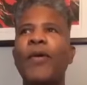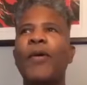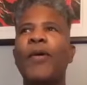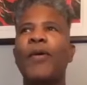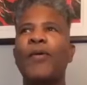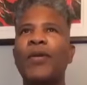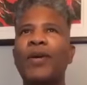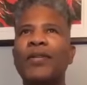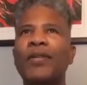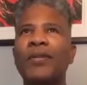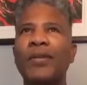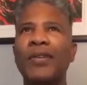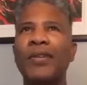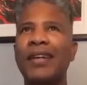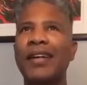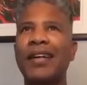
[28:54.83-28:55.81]

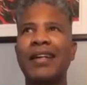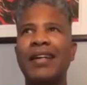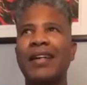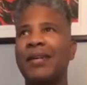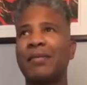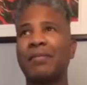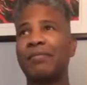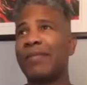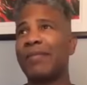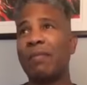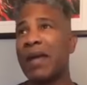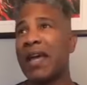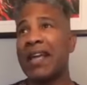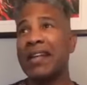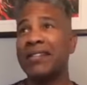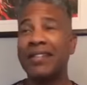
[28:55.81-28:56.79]
Well,
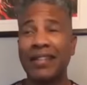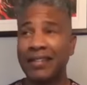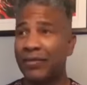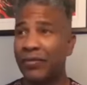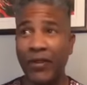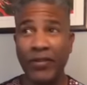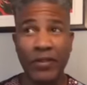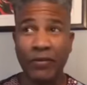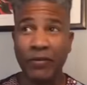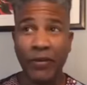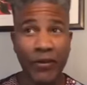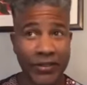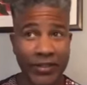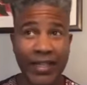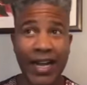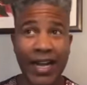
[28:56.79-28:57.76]
amazing from the
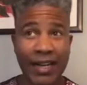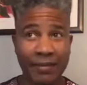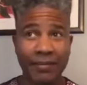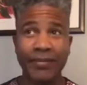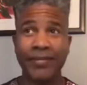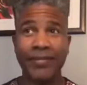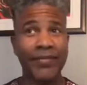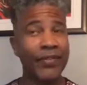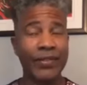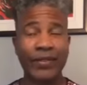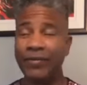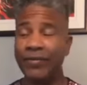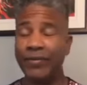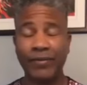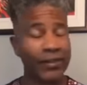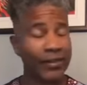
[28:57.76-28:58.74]
first time, from
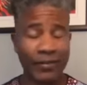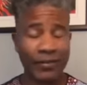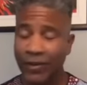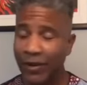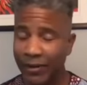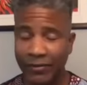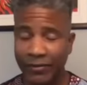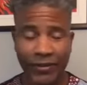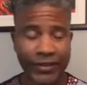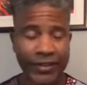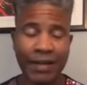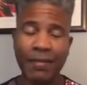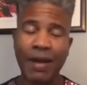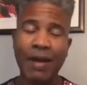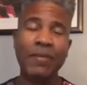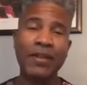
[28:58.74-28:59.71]
the very first
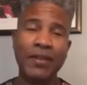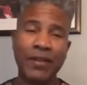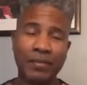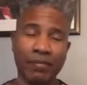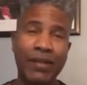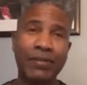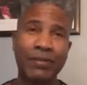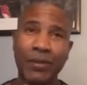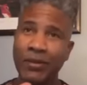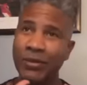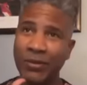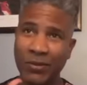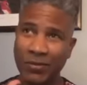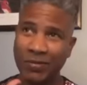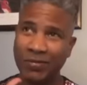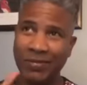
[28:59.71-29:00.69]
time. I've been,
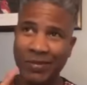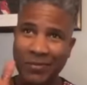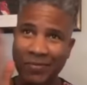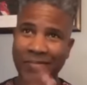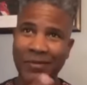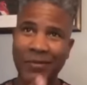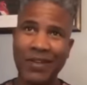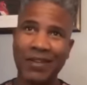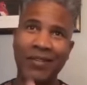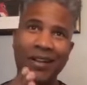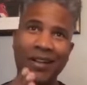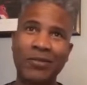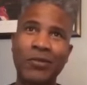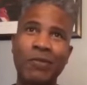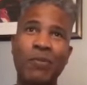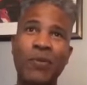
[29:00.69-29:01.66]
just to be
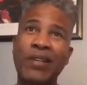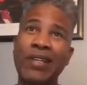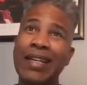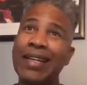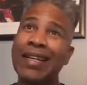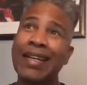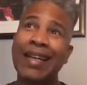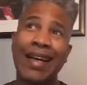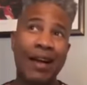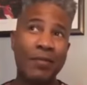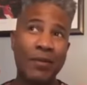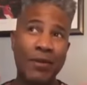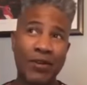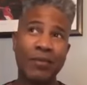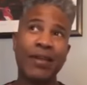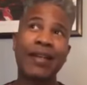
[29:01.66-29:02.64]
right to the point, I've
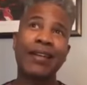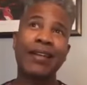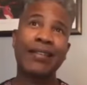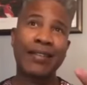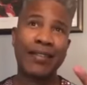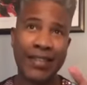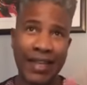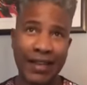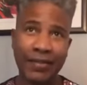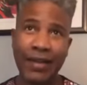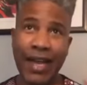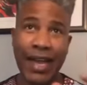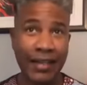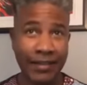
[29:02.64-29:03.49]
been nominated 8